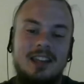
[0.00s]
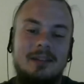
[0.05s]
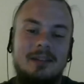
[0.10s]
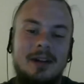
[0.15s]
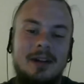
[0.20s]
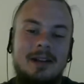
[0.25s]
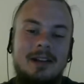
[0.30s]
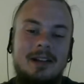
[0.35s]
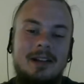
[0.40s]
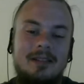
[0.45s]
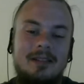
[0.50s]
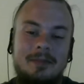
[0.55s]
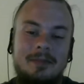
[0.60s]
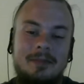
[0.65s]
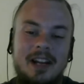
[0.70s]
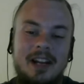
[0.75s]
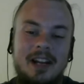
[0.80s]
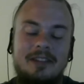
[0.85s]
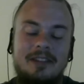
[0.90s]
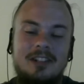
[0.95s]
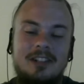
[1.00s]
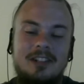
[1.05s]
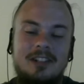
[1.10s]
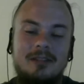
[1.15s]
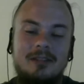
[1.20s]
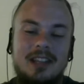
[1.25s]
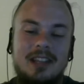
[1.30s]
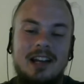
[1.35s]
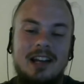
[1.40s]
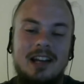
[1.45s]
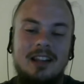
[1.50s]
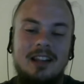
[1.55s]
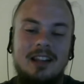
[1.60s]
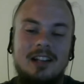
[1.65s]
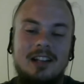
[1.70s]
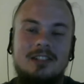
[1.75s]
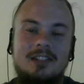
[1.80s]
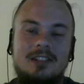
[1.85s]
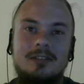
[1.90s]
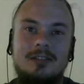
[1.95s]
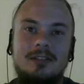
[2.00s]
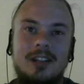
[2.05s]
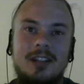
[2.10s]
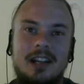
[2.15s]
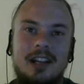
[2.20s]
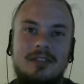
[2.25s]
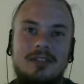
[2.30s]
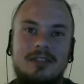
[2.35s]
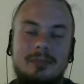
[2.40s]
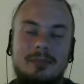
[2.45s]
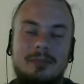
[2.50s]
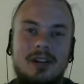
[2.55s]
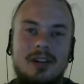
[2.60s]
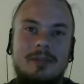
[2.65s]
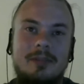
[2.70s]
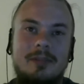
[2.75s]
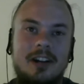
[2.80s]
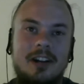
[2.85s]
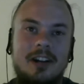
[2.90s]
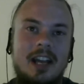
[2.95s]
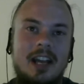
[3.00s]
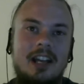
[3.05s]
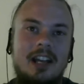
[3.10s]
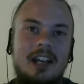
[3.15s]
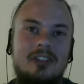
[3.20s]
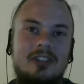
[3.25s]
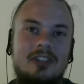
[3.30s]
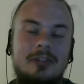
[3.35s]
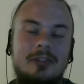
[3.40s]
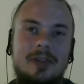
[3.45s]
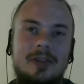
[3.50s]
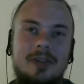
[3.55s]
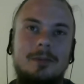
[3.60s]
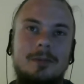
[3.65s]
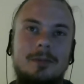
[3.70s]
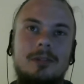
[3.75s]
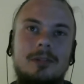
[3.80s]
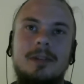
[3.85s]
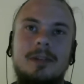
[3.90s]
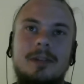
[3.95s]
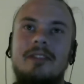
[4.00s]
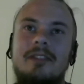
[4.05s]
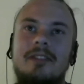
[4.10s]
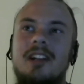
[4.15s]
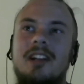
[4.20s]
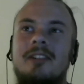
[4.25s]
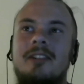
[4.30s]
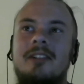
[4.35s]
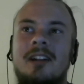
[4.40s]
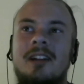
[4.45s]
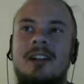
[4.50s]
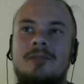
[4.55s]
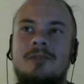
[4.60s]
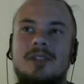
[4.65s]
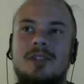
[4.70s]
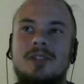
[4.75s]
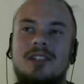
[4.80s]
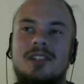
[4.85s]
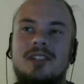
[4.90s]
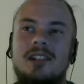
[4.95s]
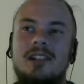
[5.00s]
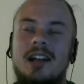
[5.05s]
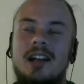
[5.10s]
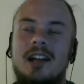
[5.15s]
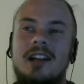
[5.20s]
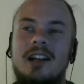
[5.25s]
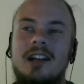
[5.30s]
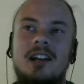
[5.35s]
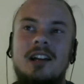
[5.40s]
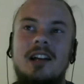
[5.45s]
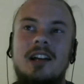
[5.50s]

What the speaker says: it might have to do with that a lot too. Like if the primary age for people who played video games was still like,